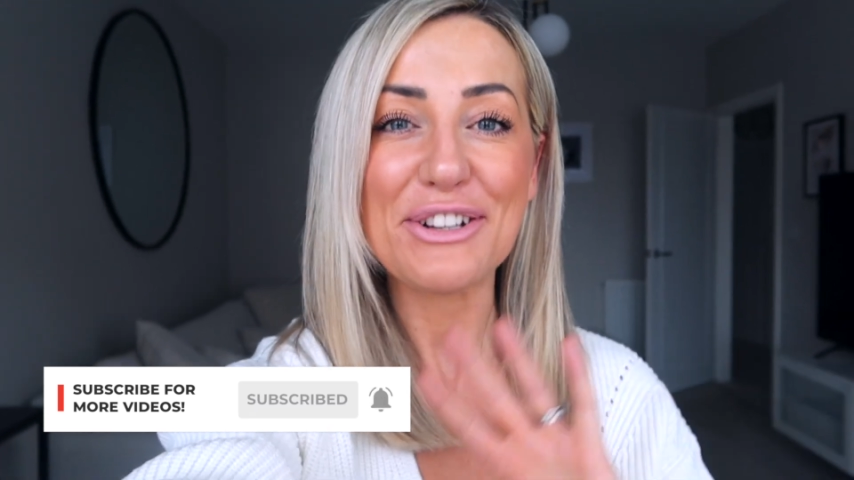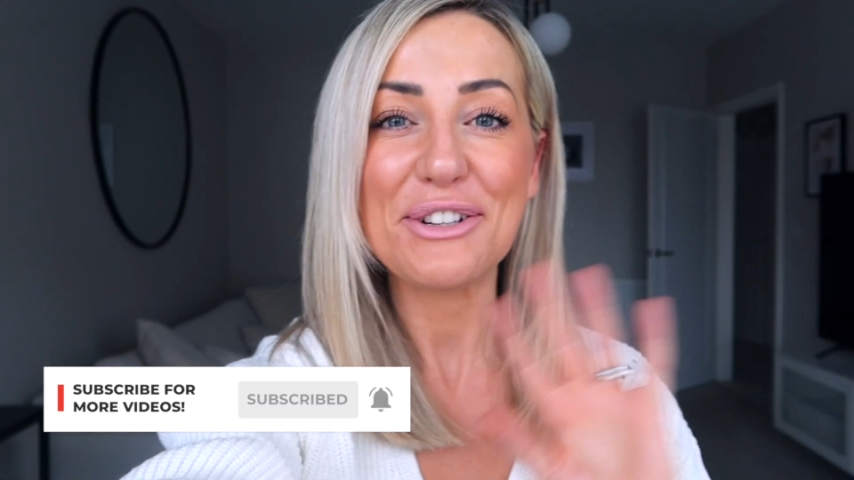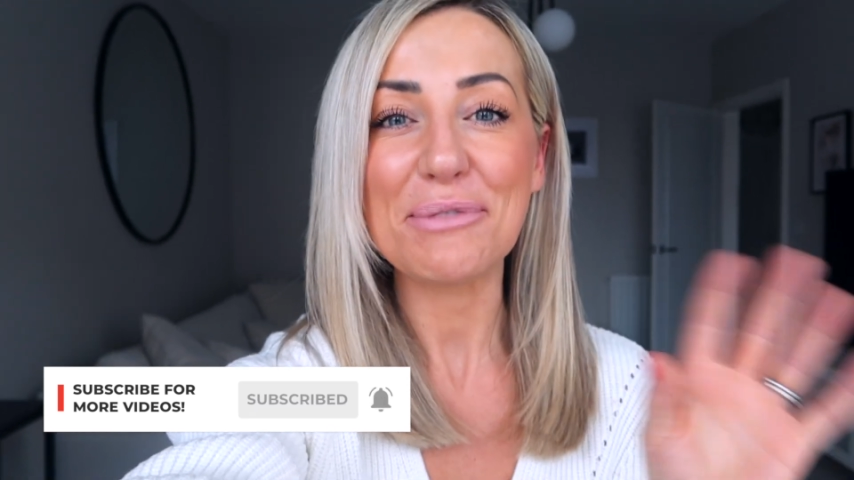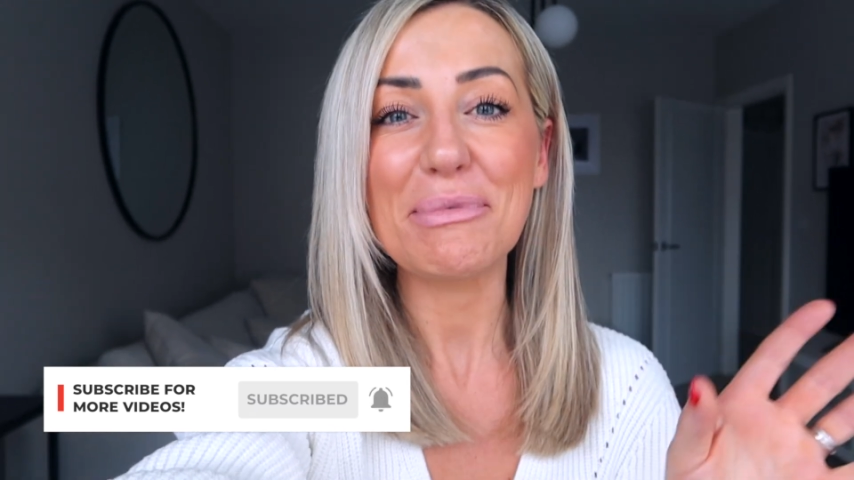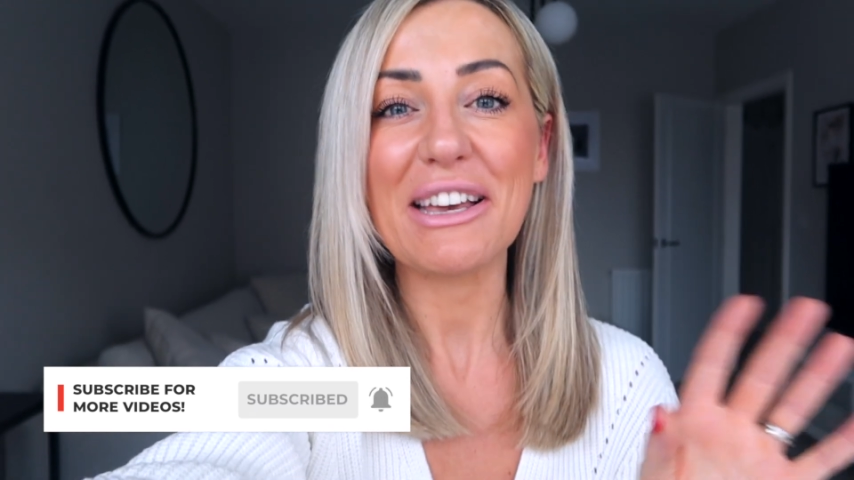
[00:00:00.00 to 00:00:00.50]

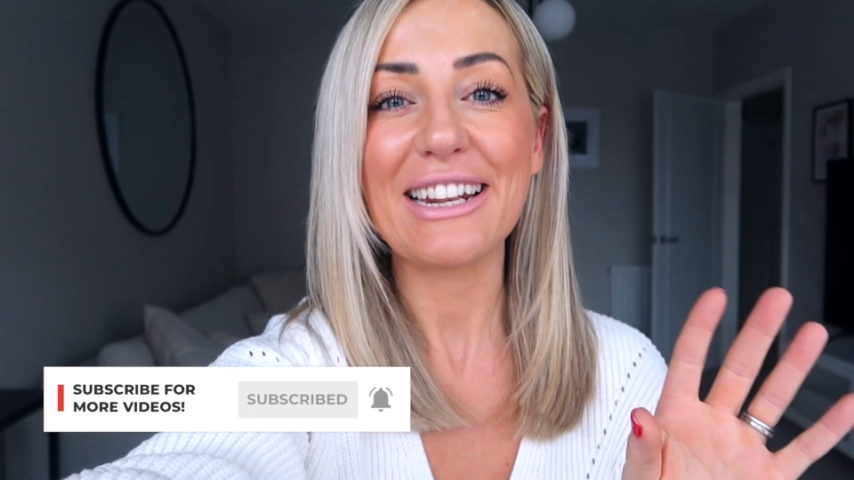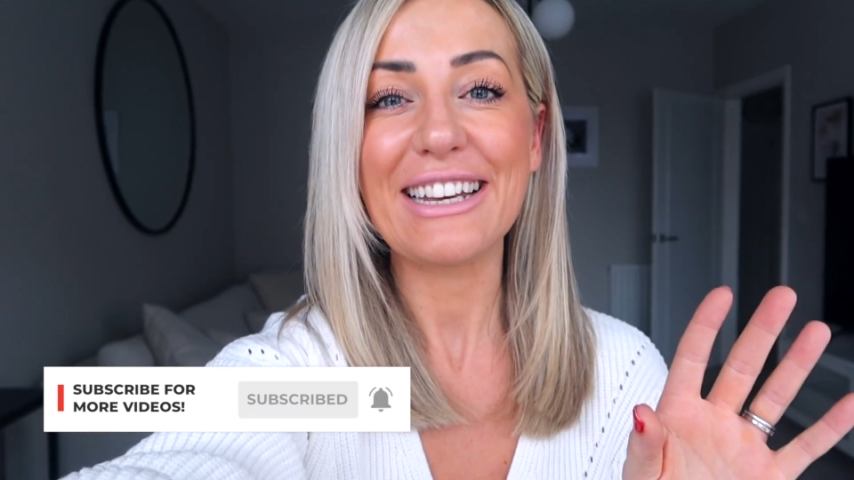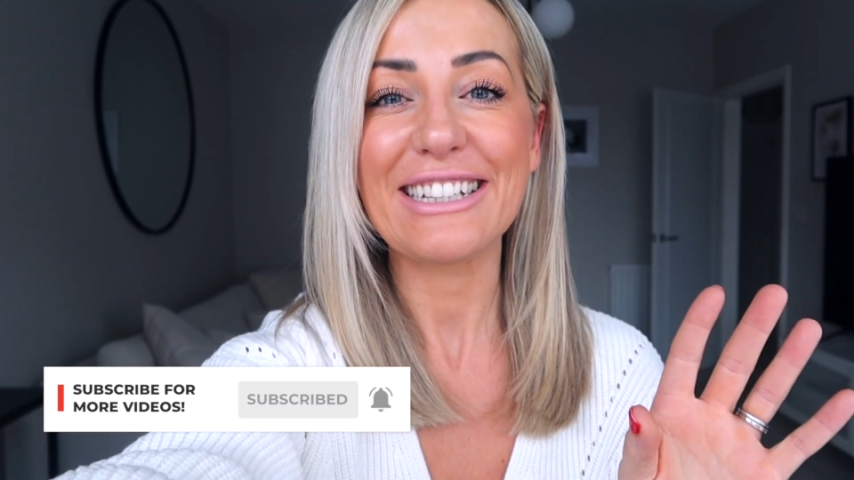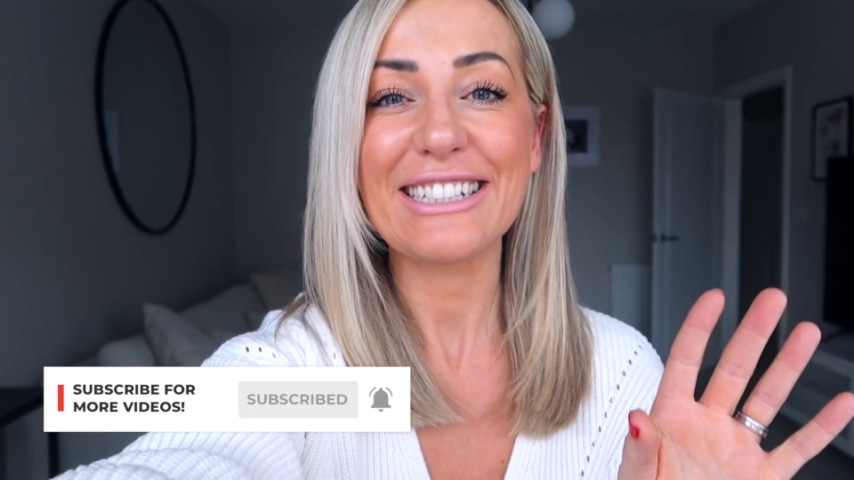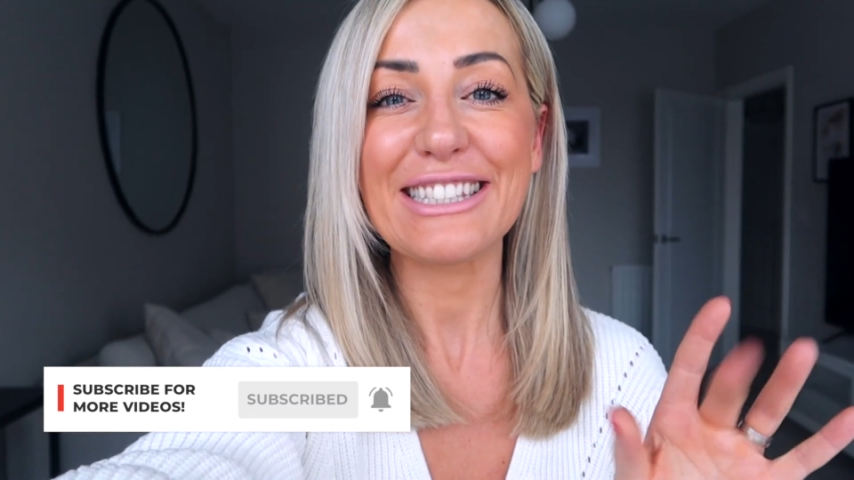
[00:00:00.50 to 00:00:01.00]
new
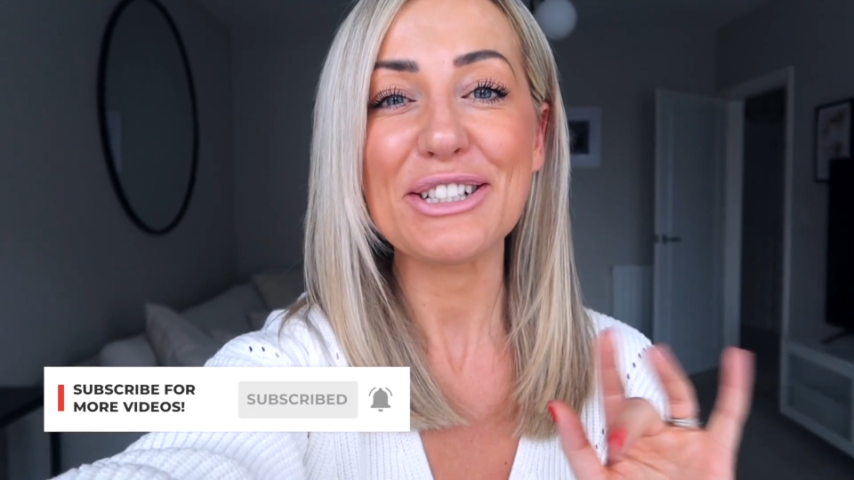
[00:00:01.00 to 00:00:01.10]
beginnings,